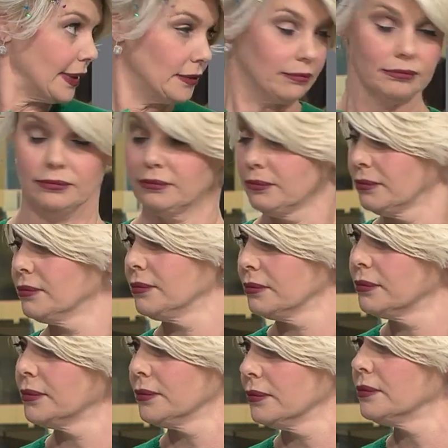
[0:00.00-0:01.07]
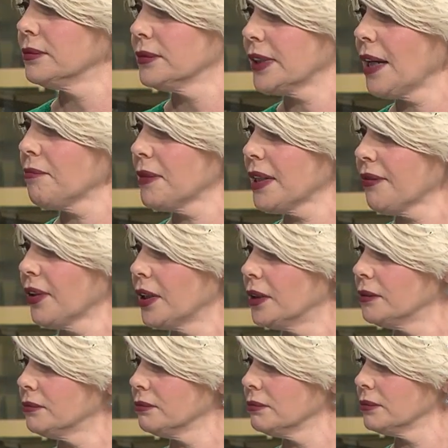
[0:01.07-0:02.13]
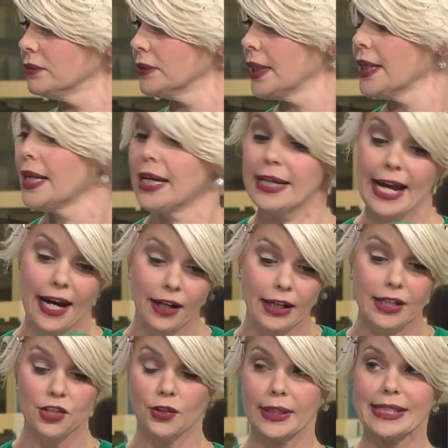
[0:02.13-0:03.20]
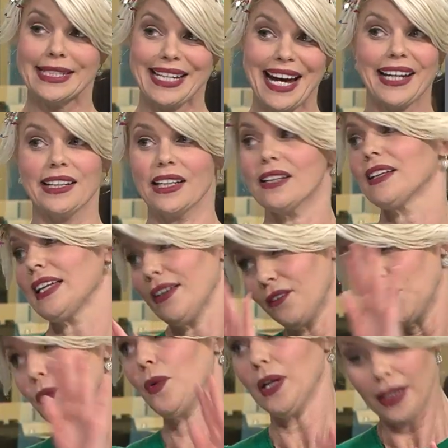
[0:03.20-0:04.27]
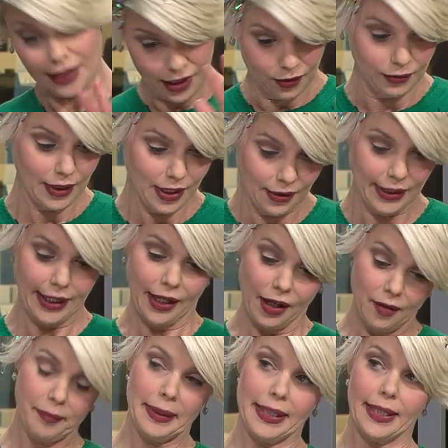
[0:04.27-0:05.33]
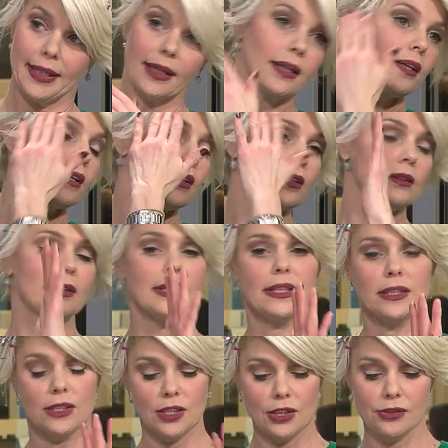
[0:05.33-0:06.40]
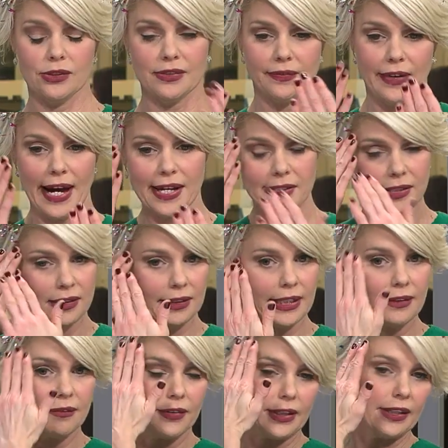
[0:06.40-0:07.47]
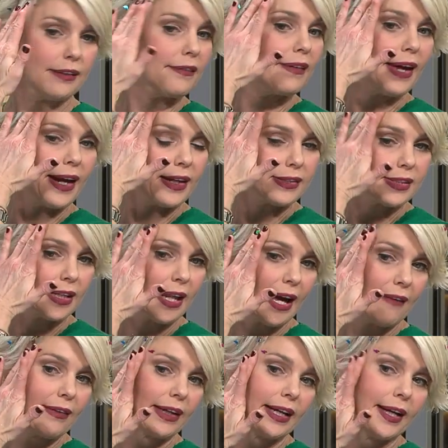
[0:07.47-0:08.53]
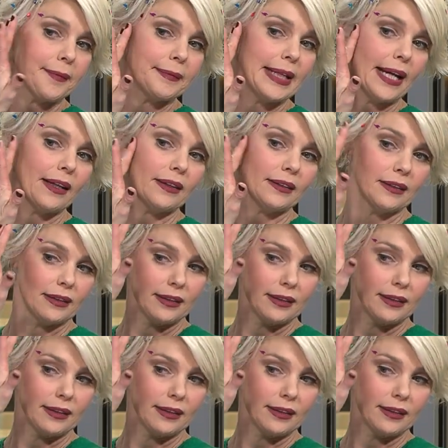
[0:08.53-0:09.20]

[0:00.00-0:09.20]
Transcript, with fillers: and Something awesome. different. Okay. Well. Now, you can technically, if you want to go rogue and go big, you can use Vaseline for your face and have it come down